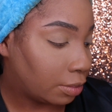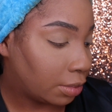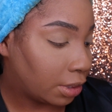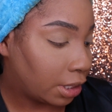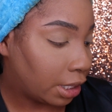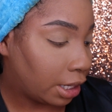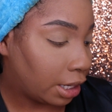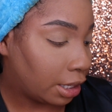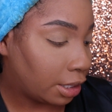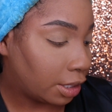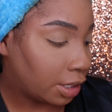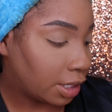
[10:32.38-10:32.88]

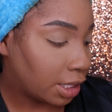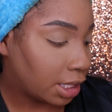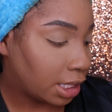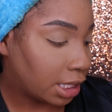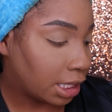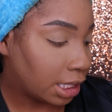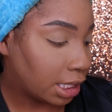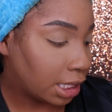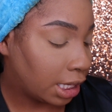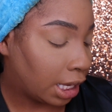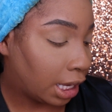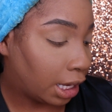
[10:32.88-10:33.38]
Kind of
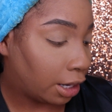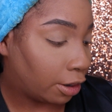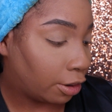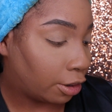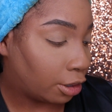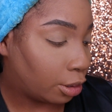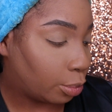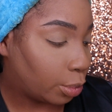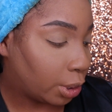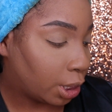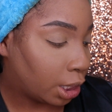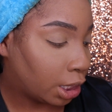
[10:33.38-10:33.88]

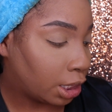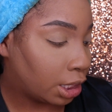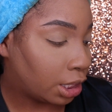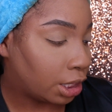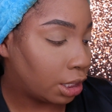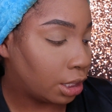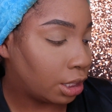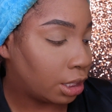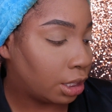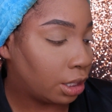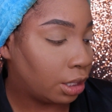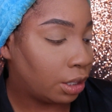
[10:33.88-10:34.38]
scared, but
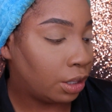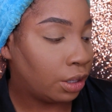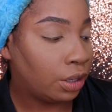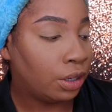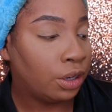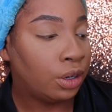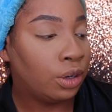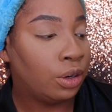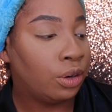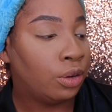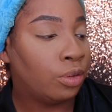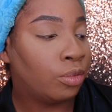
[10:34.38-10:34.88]

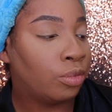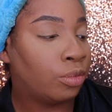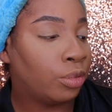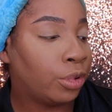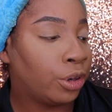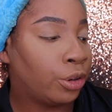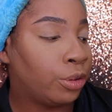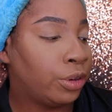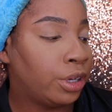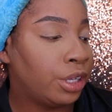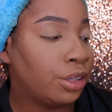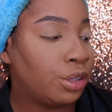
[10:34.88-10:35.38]

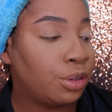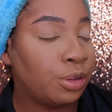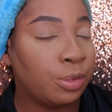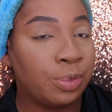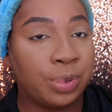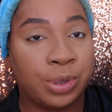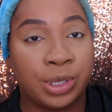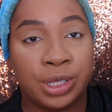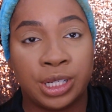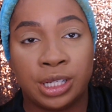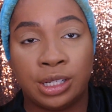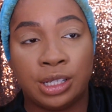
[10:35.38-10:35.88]
we're going to
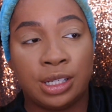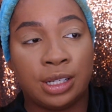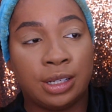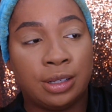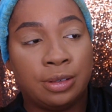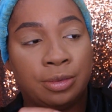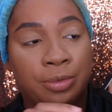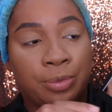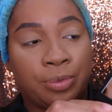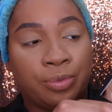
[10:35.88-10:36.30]
put,